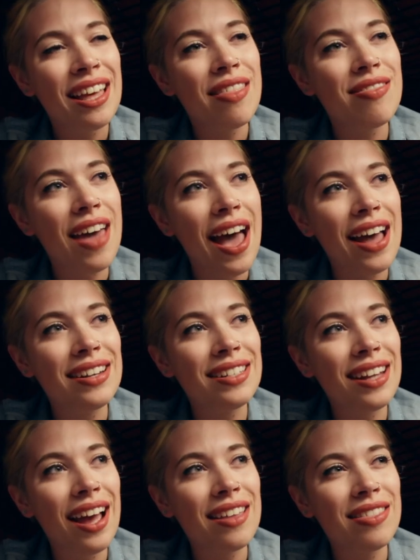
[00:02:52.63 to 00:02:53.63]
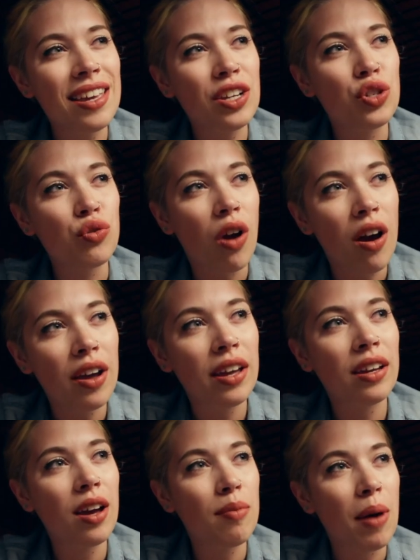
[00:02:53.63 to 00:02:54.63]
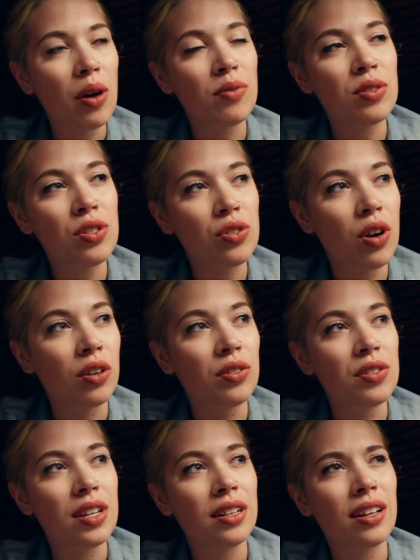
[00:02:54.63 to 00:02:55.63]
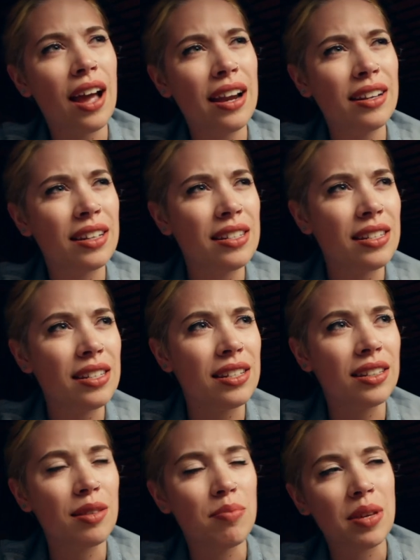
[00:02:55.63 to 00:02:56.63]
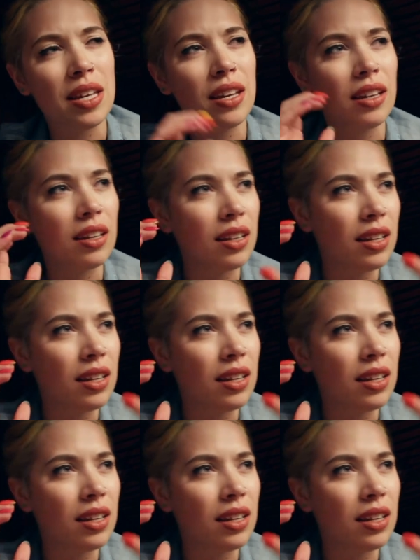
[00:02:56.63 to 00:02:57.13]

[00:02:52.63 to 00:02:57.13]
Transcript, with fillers: that I think drawing about struggles and kind of consistently being